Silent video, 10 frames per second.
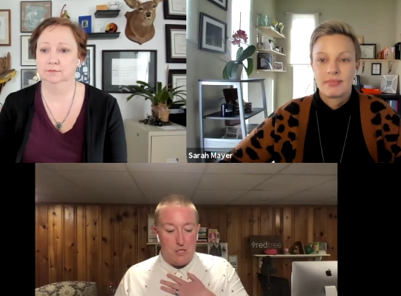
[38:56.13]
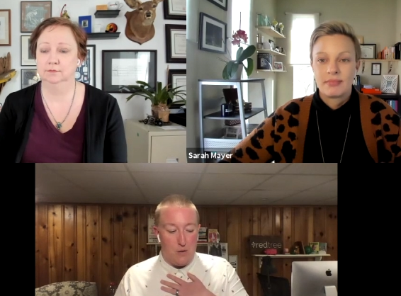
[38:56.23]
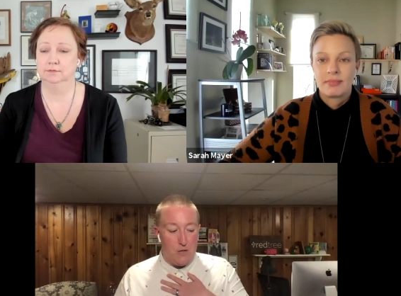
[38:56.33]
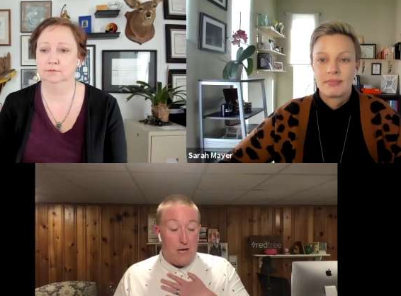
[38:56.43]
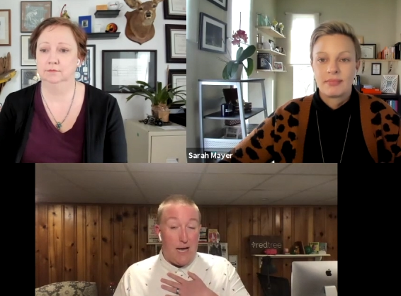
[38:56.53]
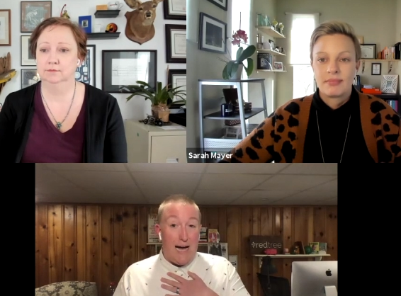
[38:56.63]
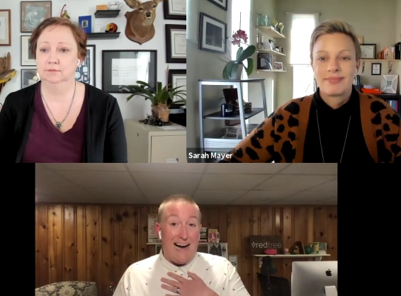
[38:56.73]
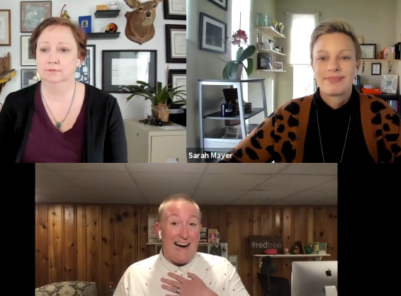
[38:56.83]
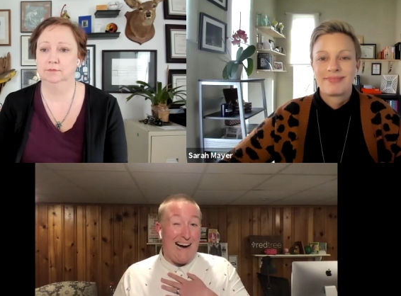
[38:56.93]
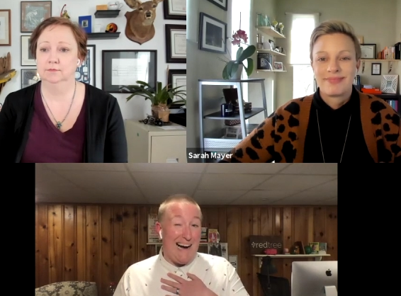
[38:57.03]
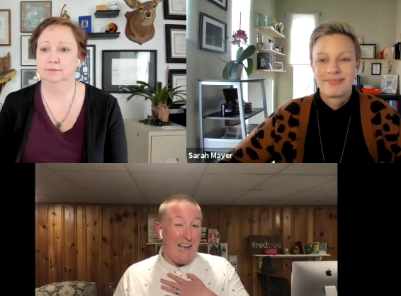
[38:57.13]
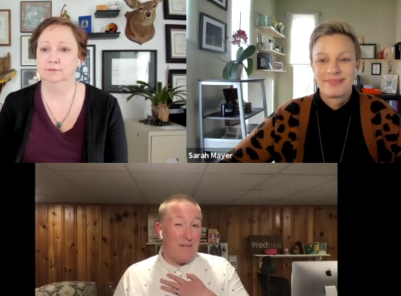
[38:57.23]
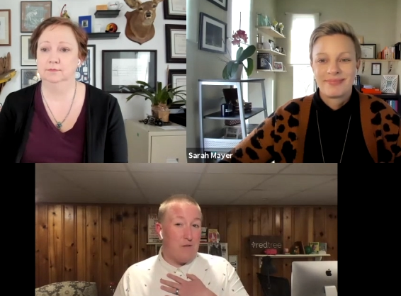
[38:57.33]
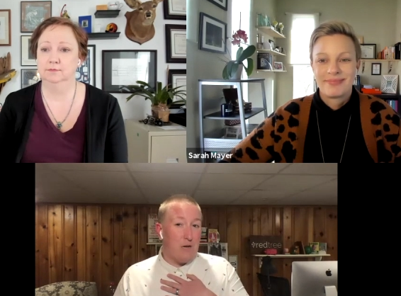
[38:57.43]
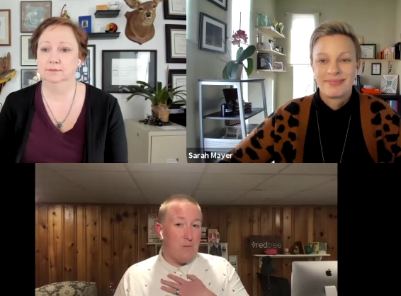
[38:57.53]
Speaker 1: So I
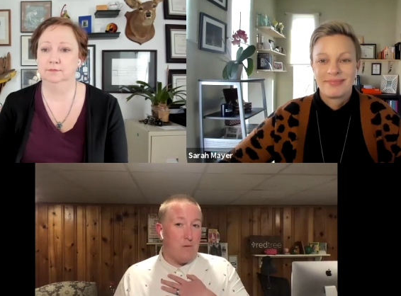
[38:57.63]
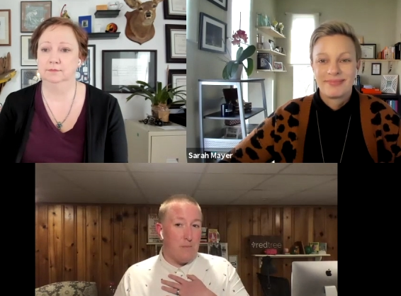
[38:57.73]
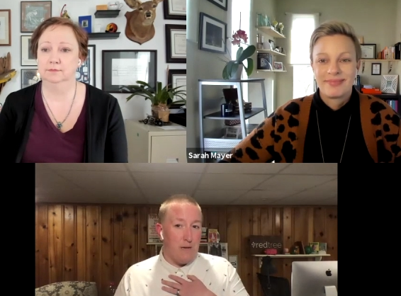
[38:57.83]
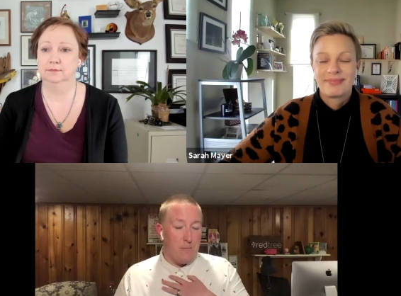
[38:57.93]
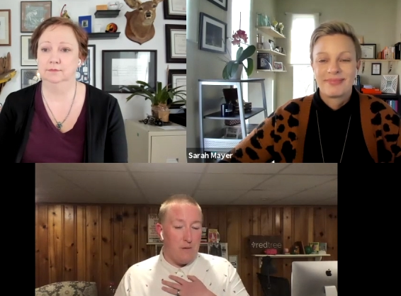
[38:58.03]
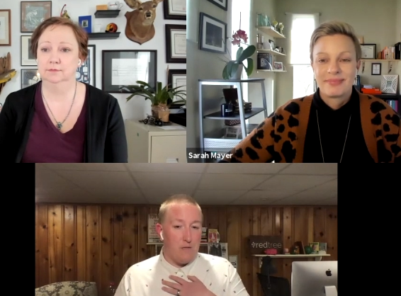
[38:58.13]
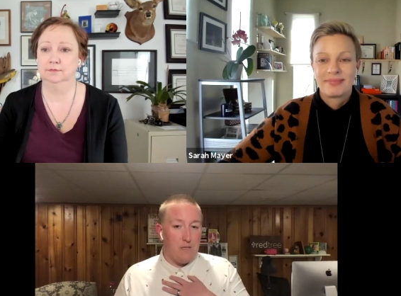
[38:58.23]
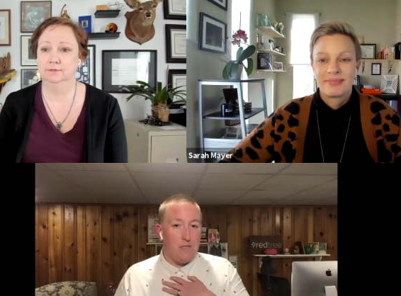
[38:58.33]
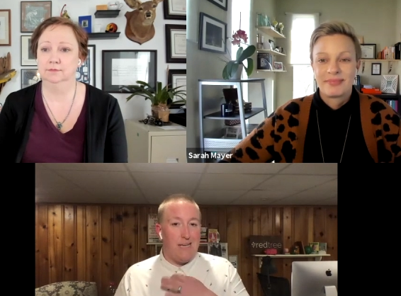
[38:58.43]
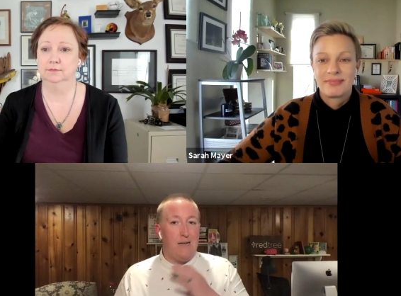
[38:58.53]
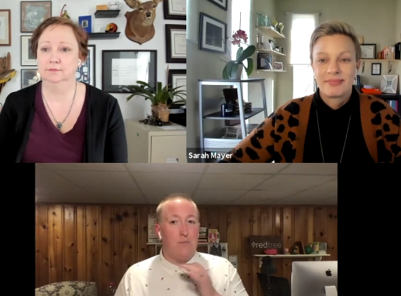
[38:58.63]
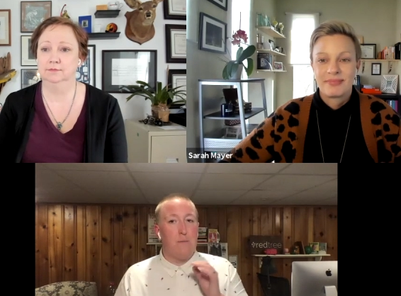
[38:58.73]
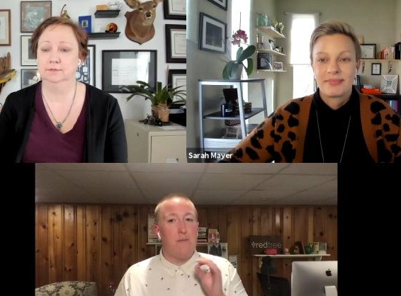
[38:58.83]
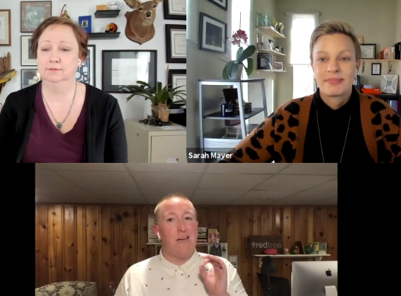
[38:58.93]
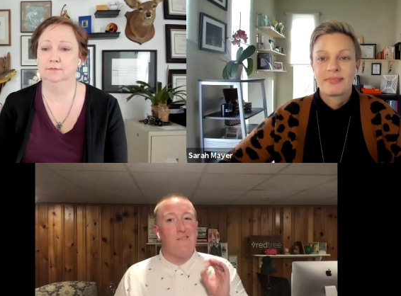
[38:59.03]
have trouble with my numbers, and it was
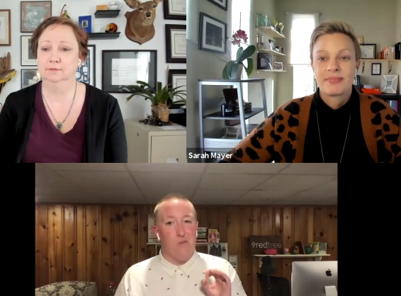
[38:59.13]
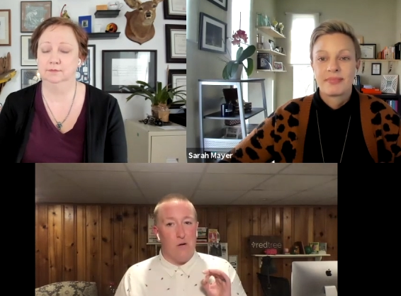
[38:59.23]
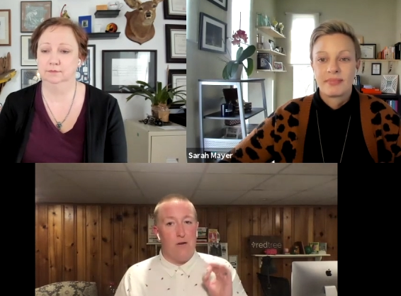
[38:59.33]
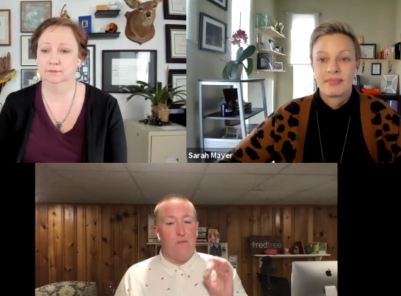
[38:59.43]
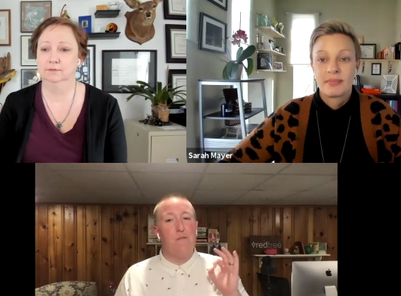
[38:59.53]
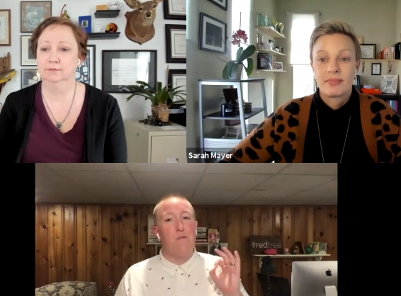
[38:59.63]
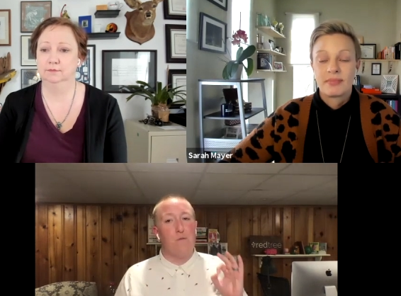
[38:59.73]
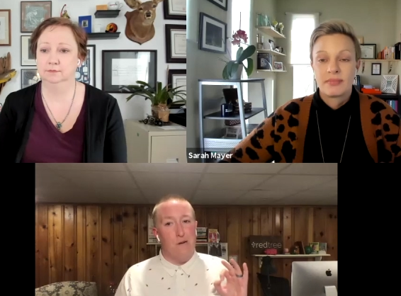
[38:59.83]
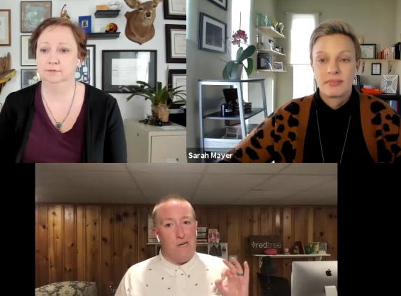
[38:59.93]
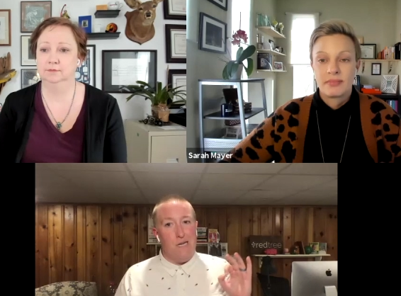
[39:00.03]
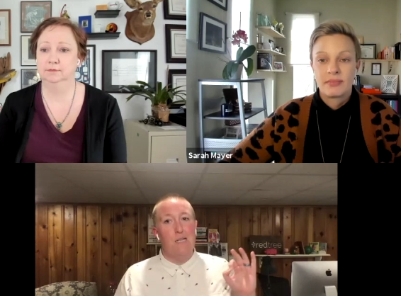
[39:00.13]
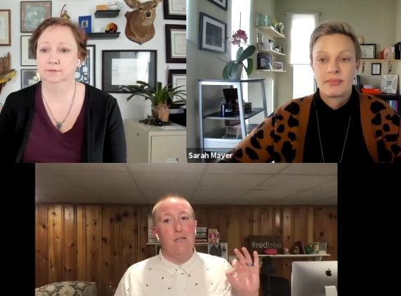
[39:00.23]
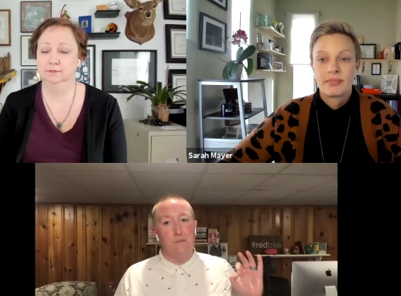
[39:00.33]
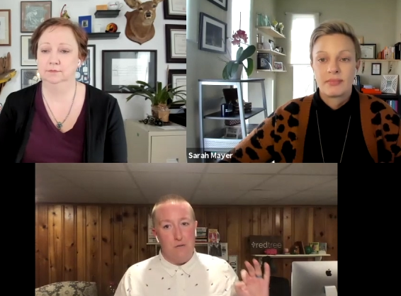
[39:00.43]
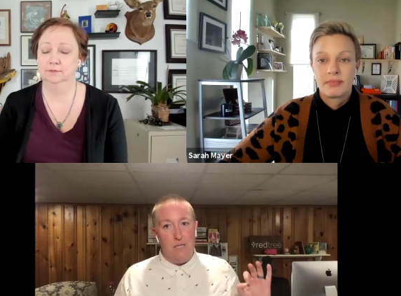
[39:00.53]
something I avoided for
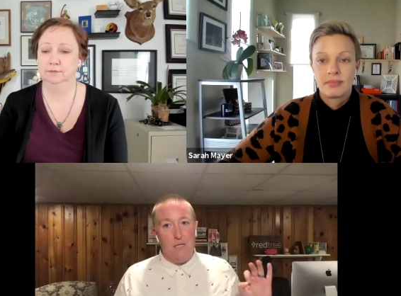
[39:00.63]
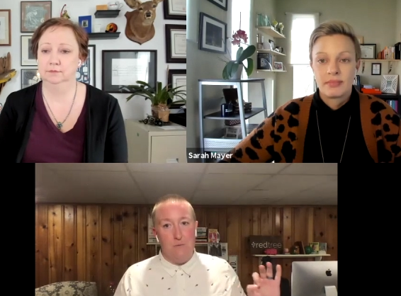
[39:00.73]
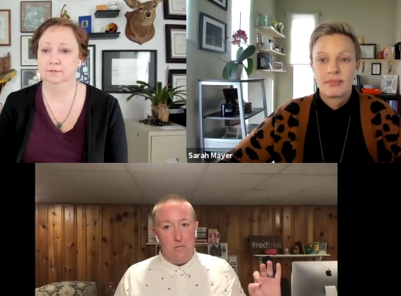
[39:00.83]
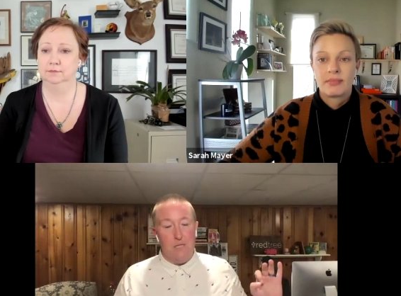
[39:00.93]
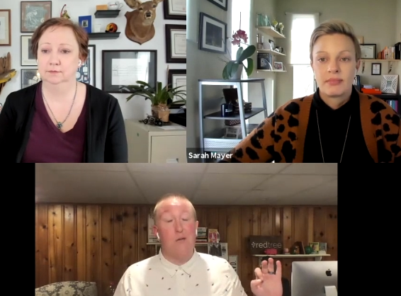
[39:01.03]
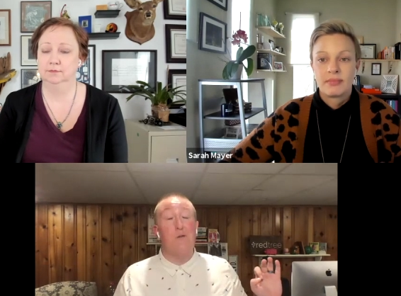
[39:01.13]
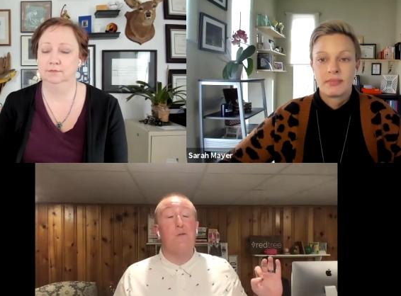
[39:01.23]
really, really, really,